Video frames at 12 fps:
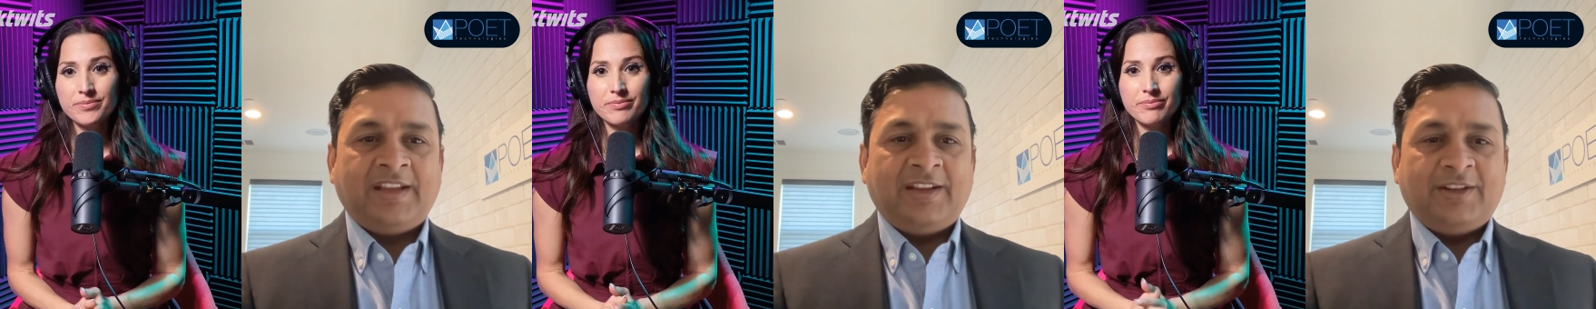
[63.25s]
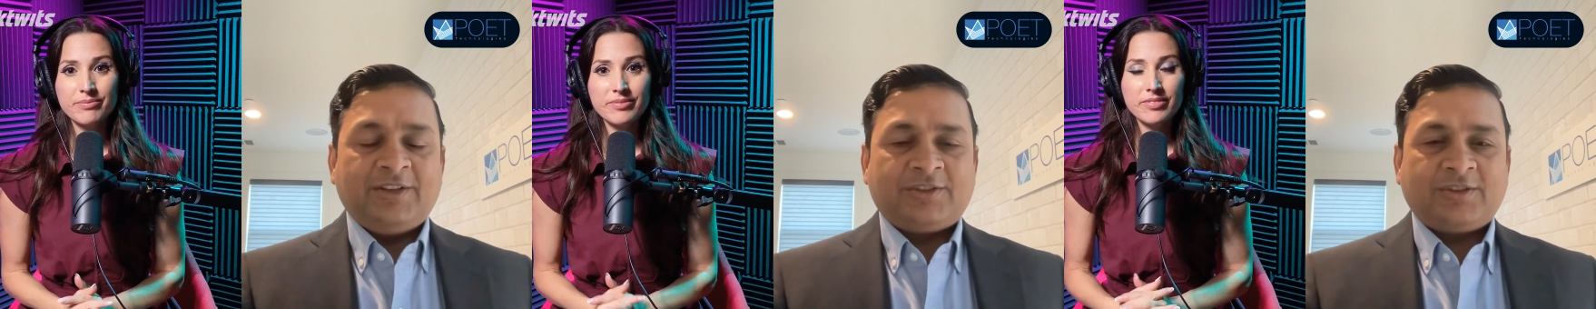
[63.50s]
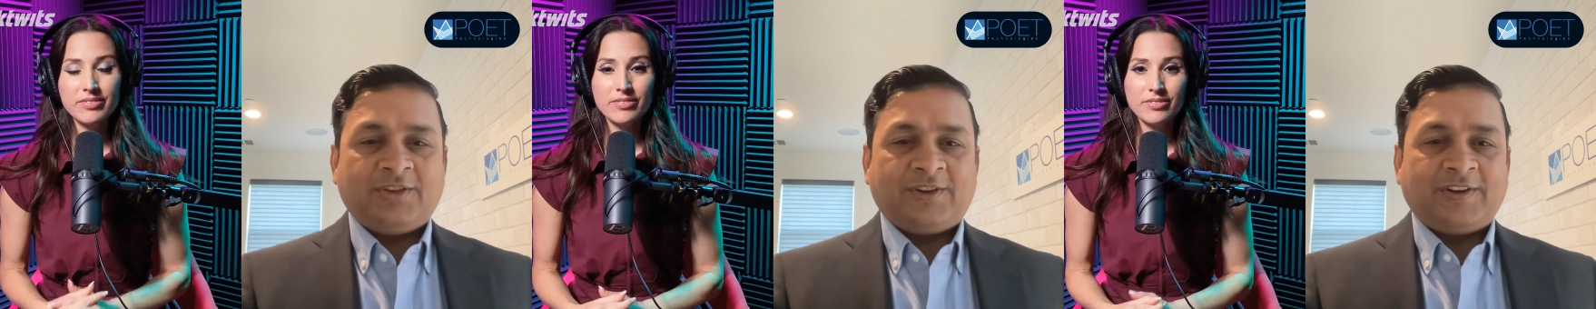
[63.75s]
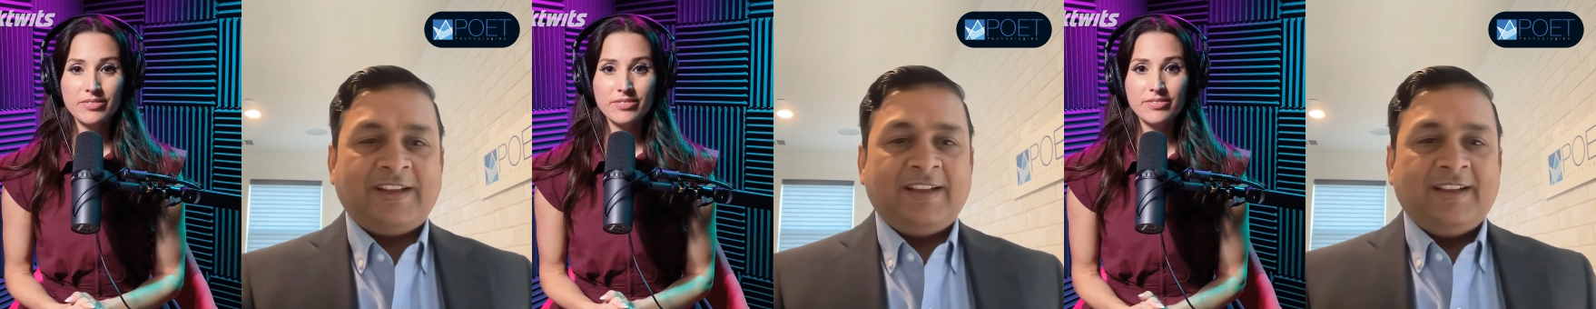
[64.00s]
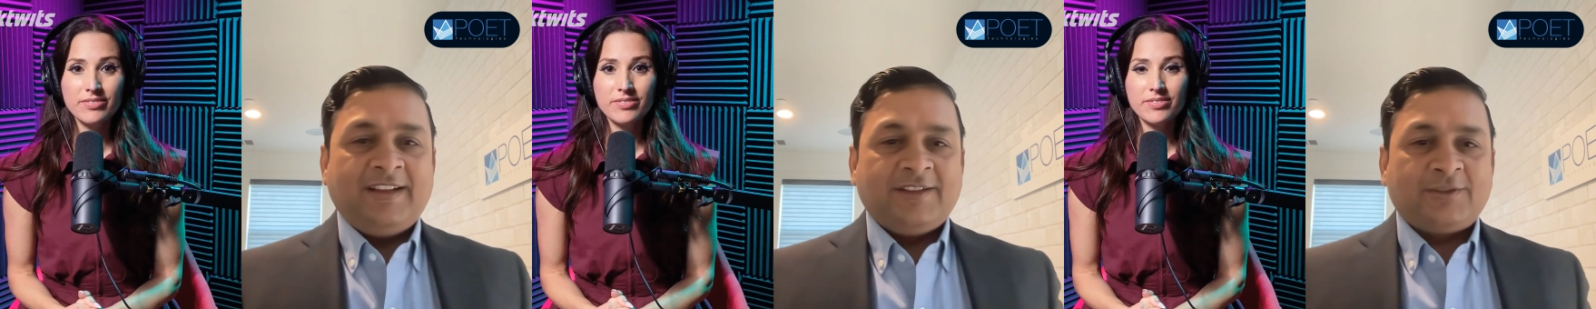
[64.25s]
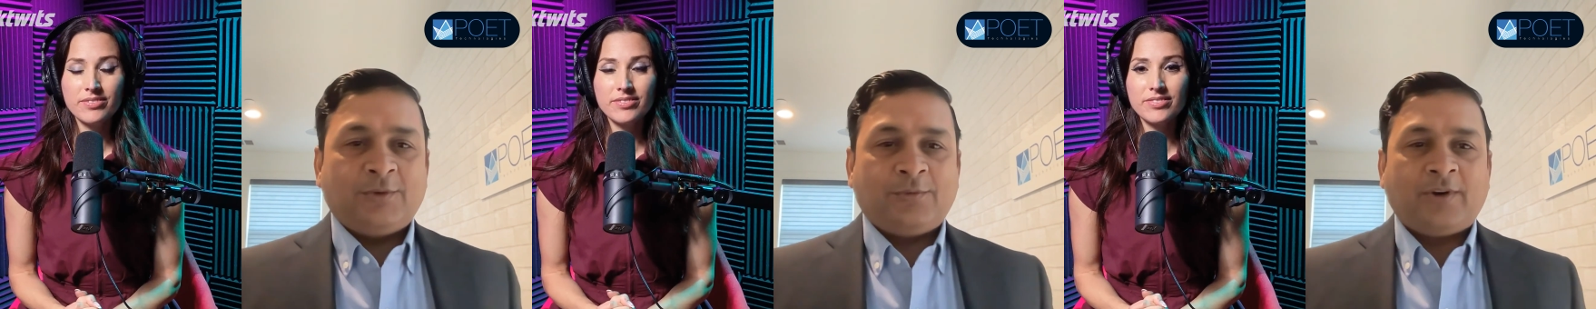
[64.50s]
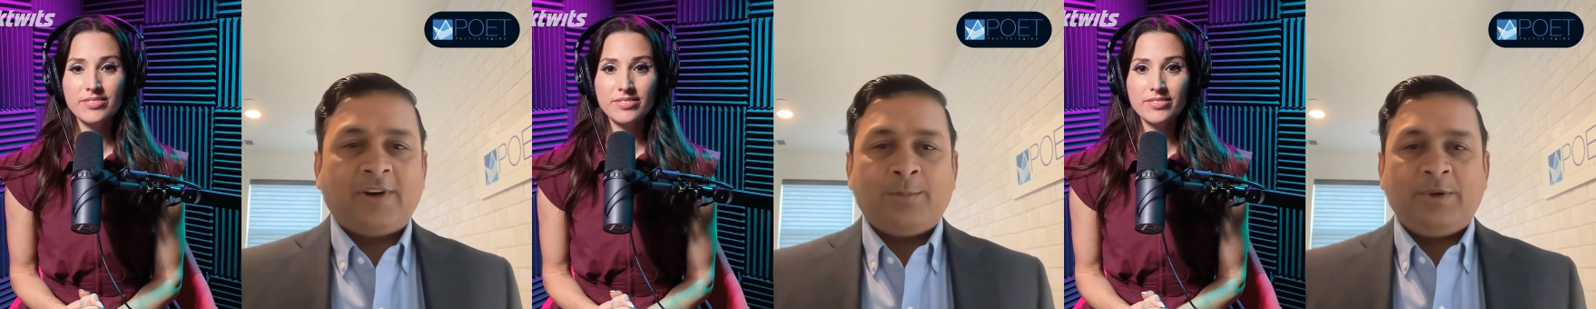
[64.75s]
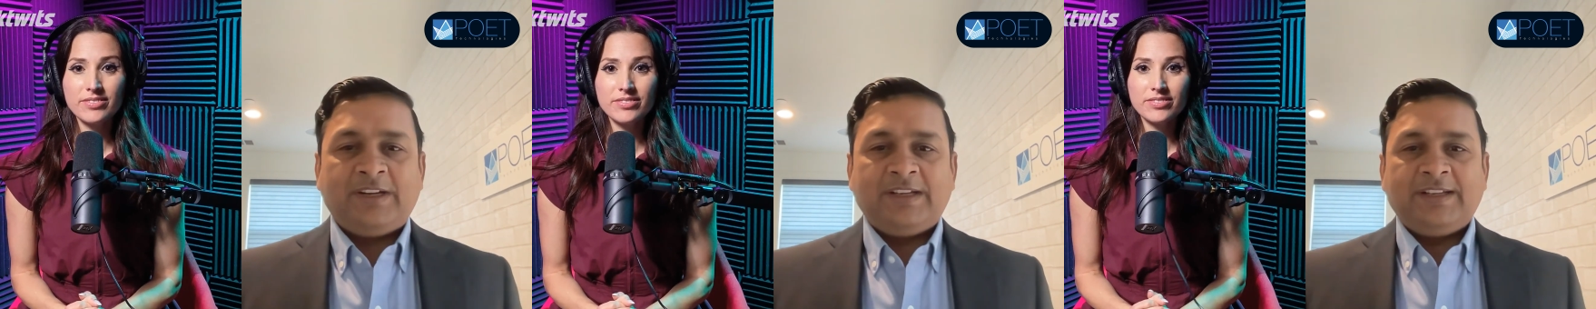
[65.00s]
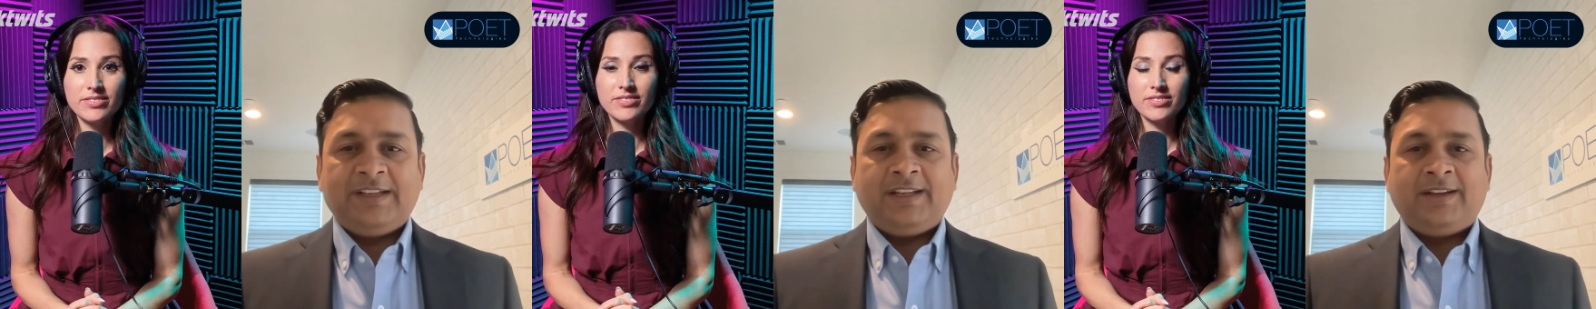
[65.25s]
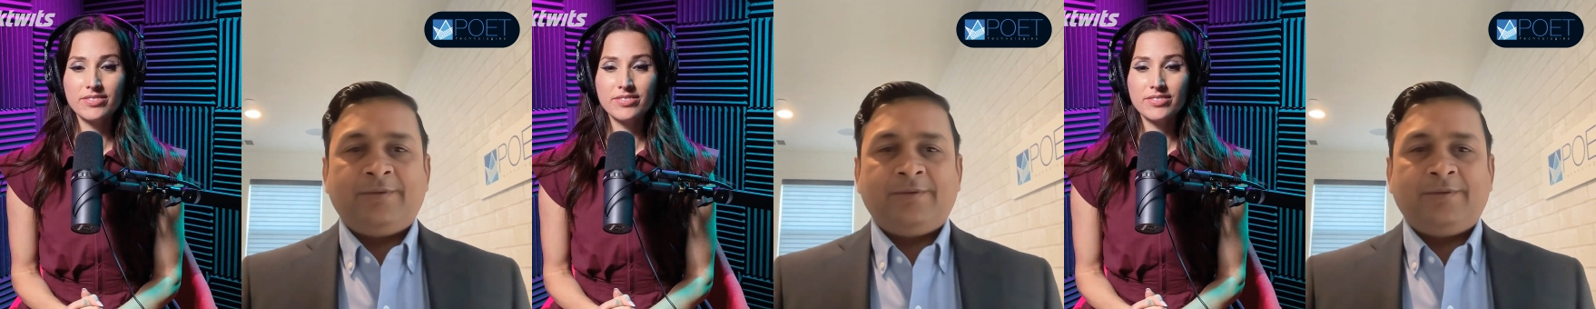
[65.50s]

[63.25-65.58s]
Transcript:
Speaker 1: Sure. So fundamentally,